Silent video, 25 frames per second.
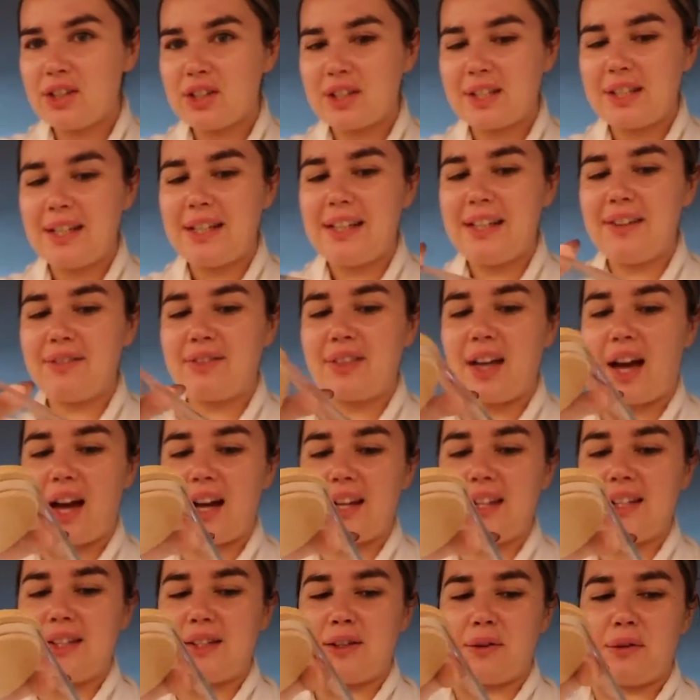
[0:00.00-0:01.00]
just leave that
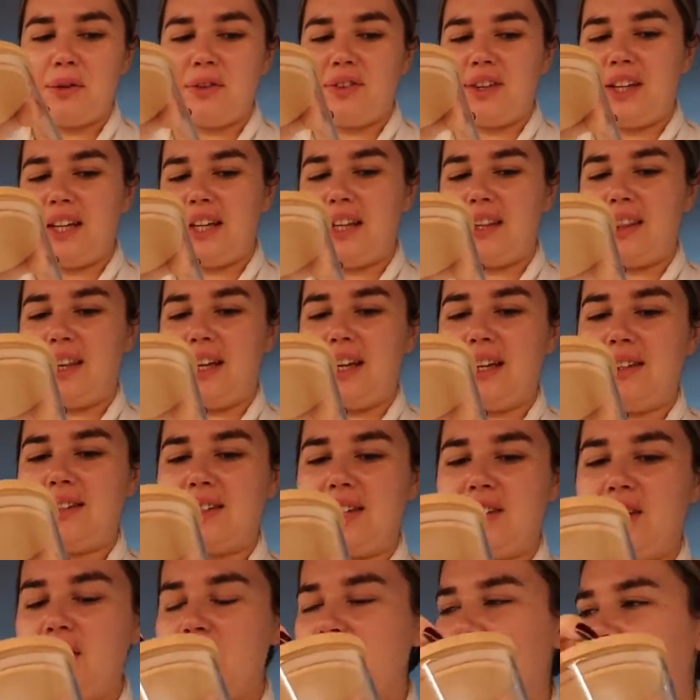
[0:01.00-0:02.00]
until we've eaten this.
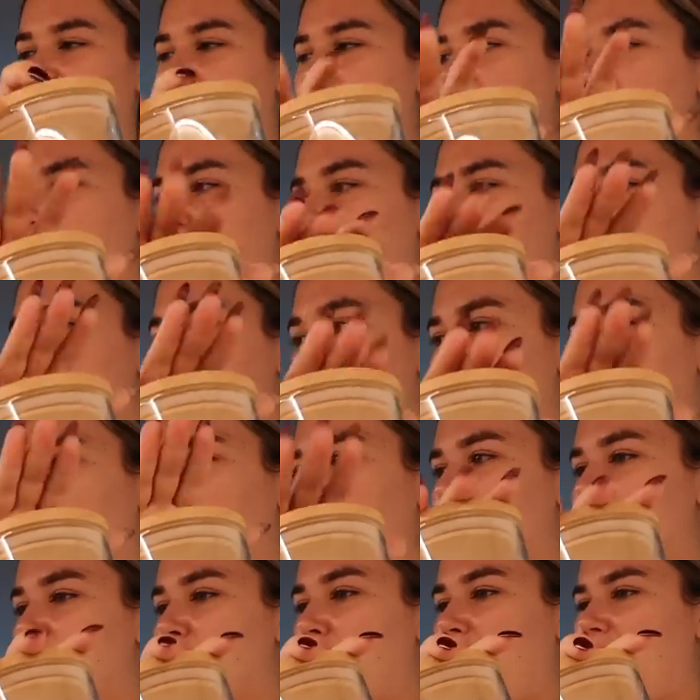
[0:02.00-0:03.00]
I don't think I'll fill this one up
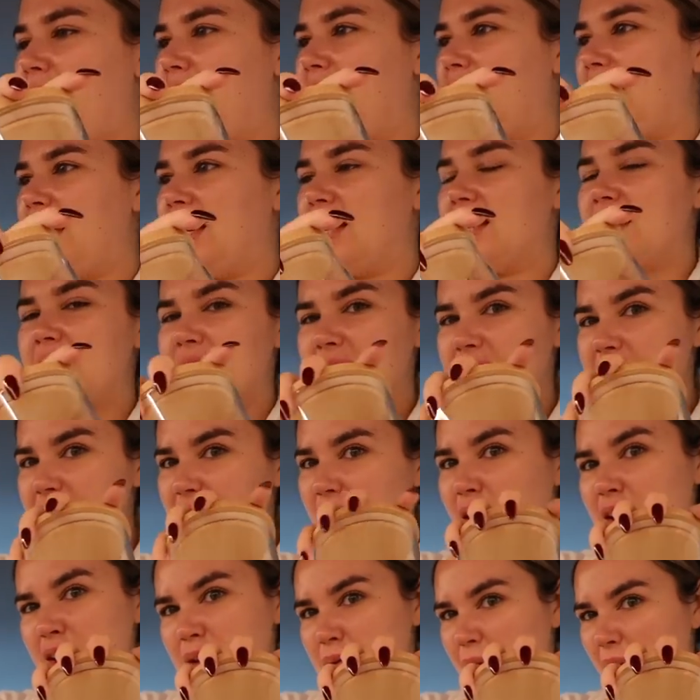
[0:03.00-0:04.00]
with penne
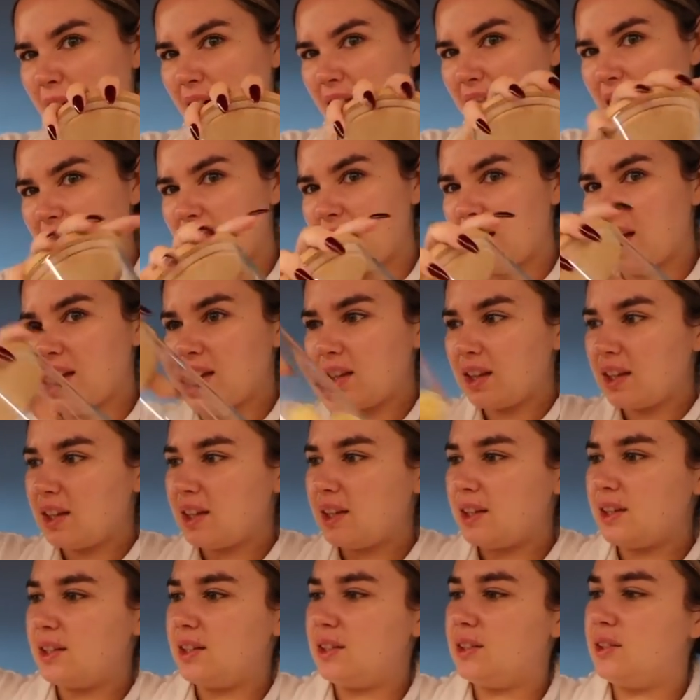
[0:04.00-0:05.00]
as well.
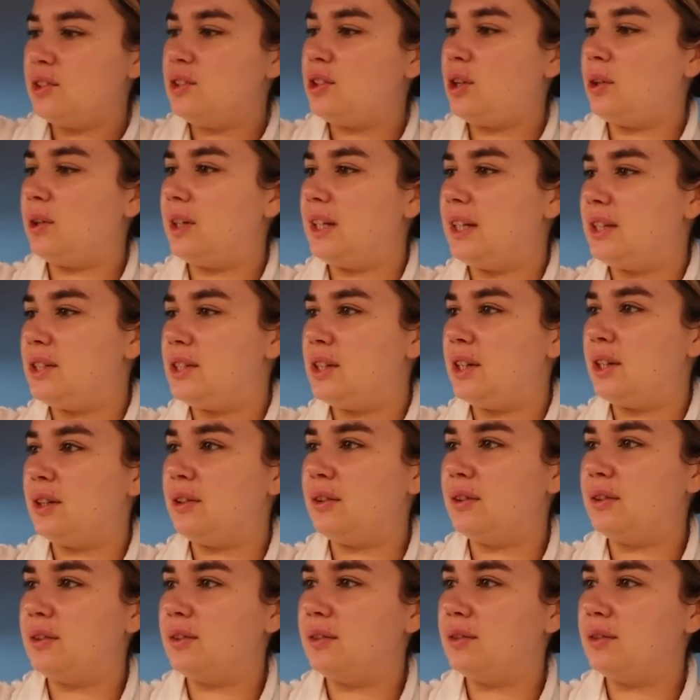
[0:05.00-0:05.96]
Don't need to.